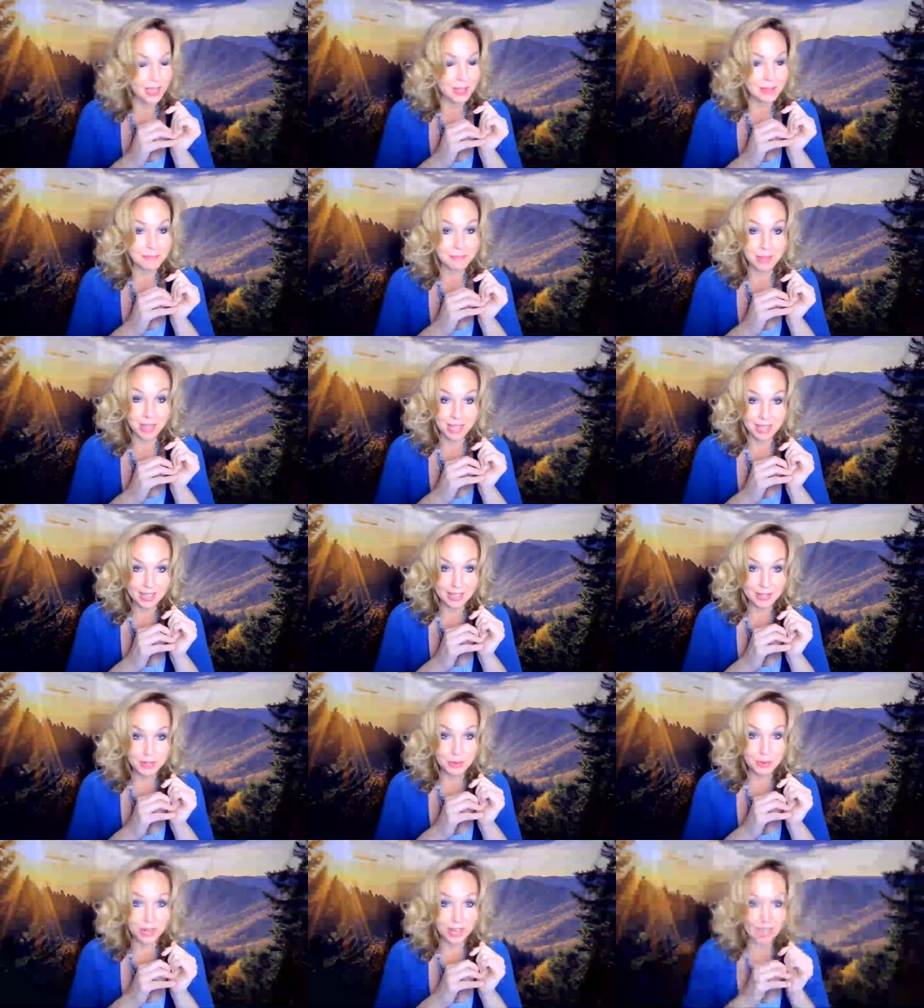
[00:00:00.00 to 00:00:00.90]
my
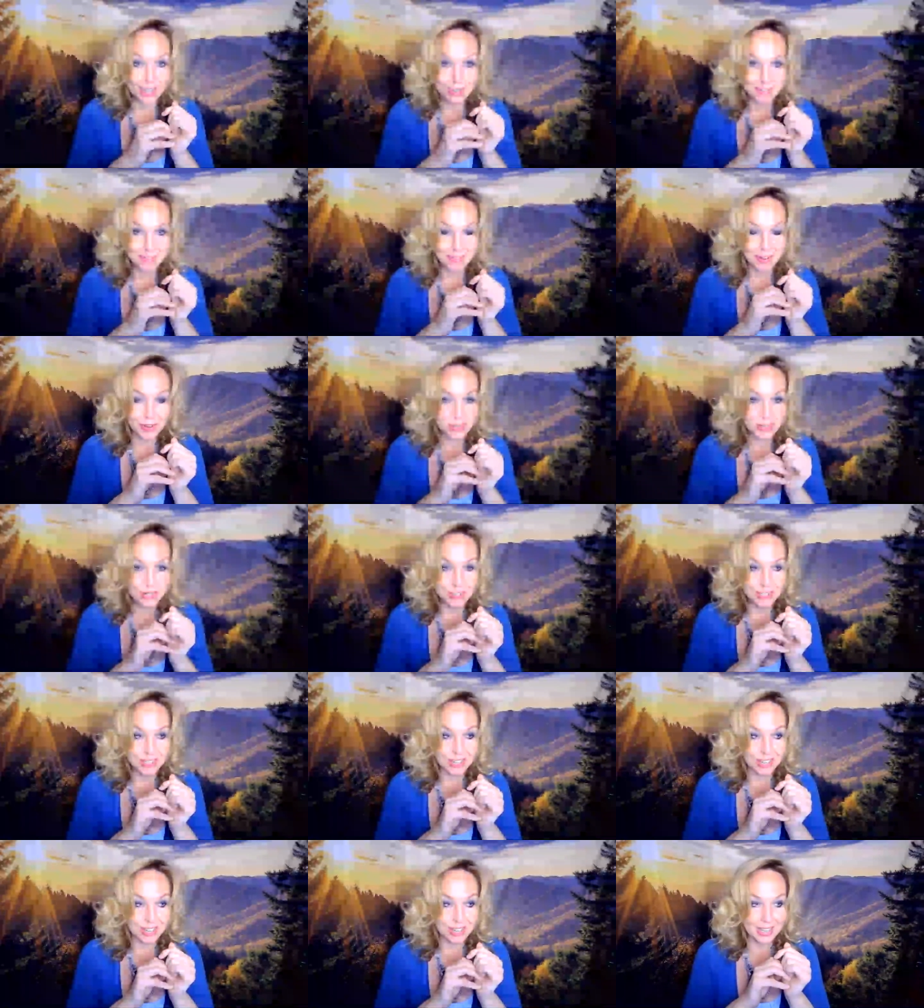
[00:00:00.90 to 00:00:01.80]
creative art.
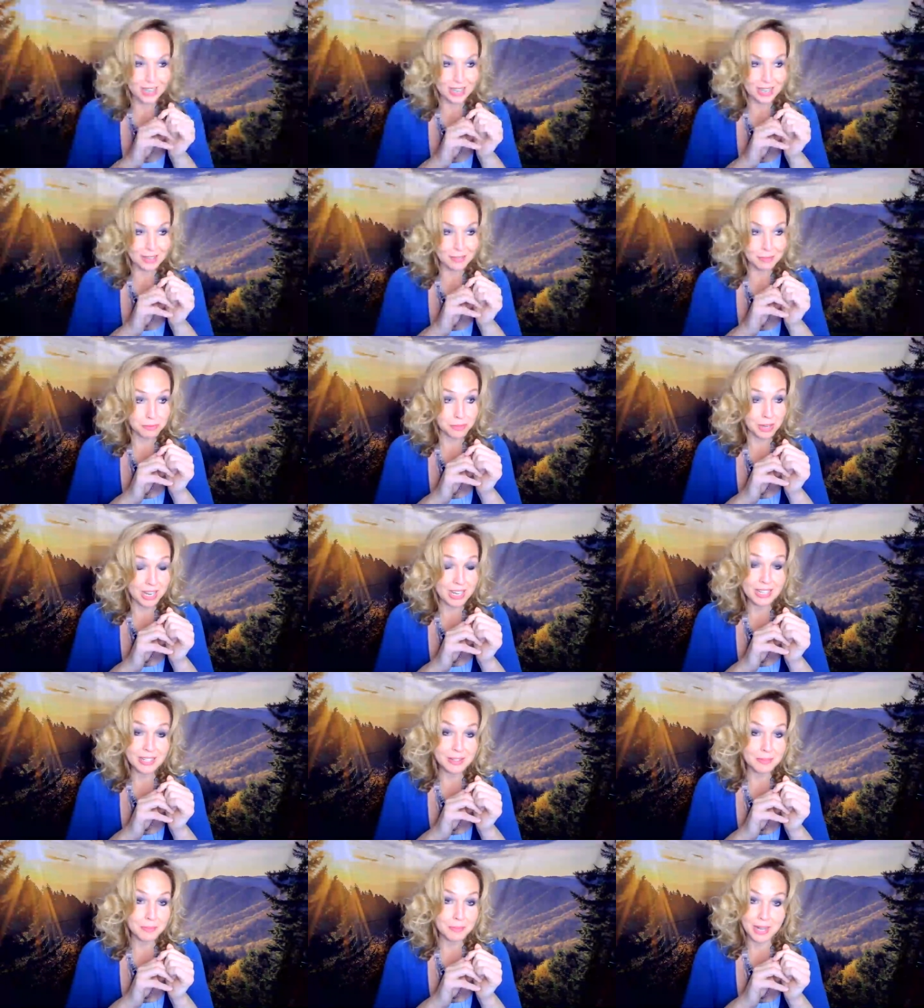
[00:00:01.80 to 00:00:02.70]
I write,
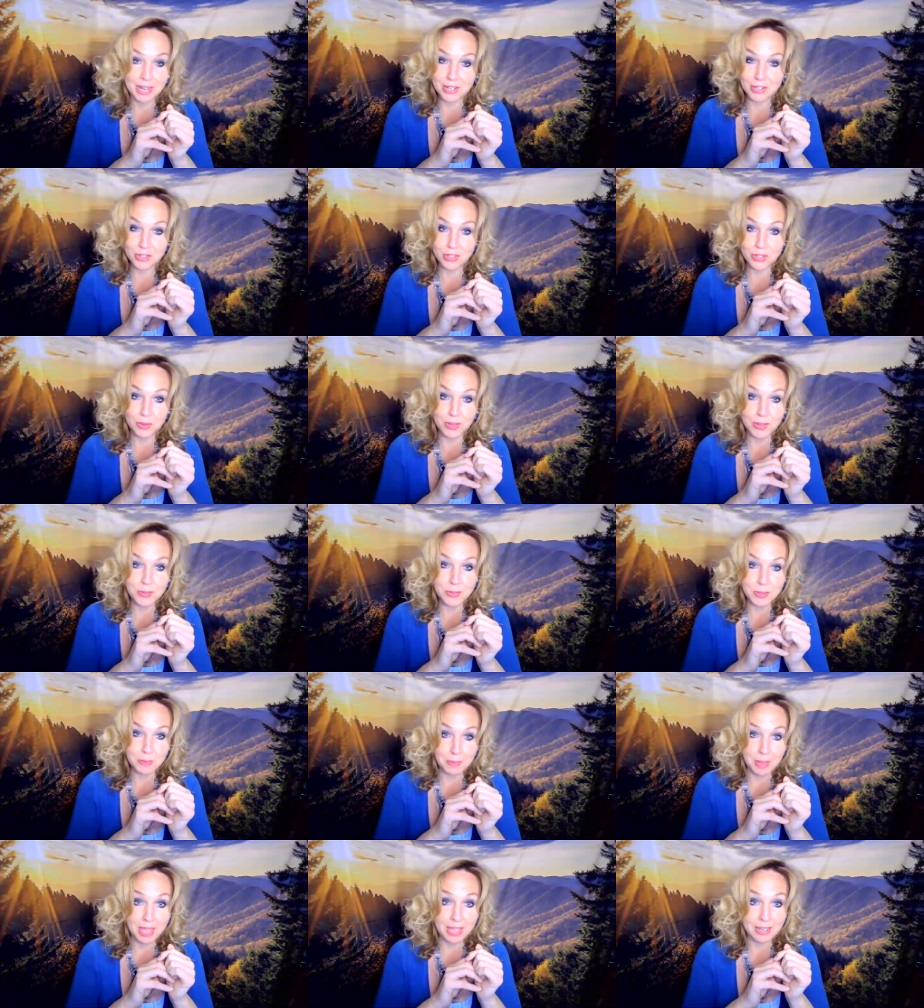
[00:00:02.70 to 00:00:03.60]
but I just don't use a
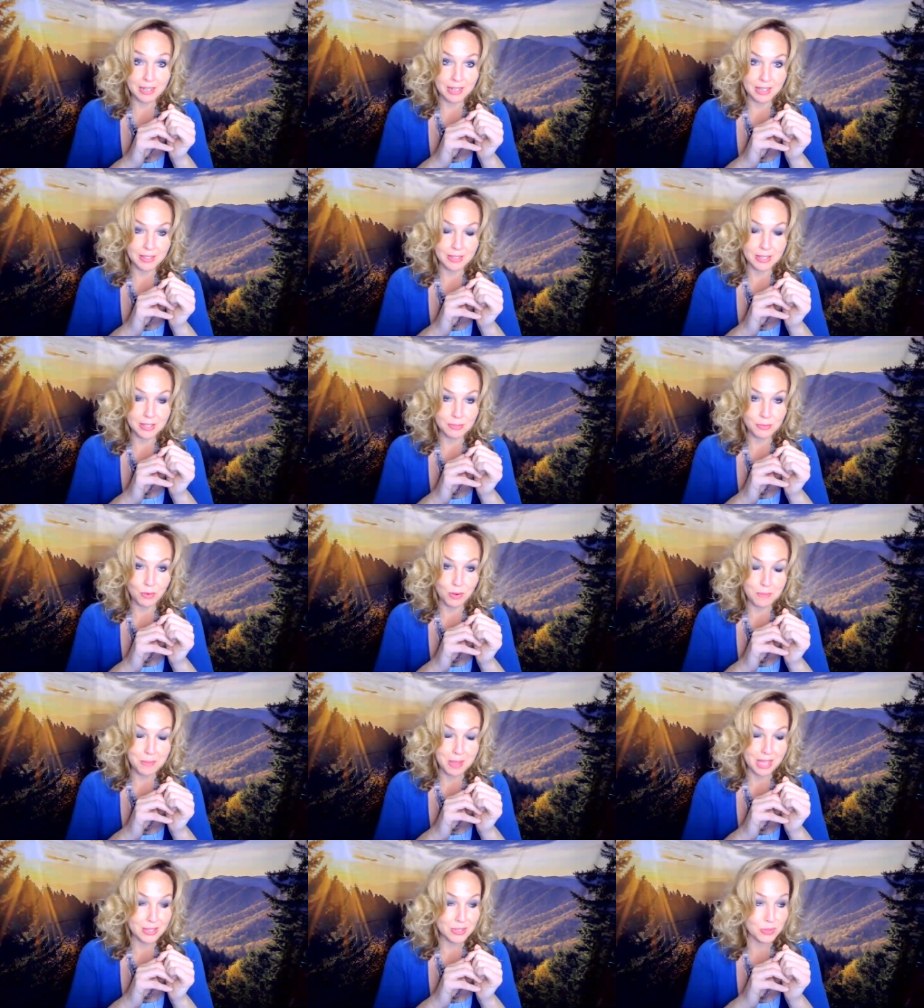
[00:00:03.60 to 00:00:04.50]
pen in this format.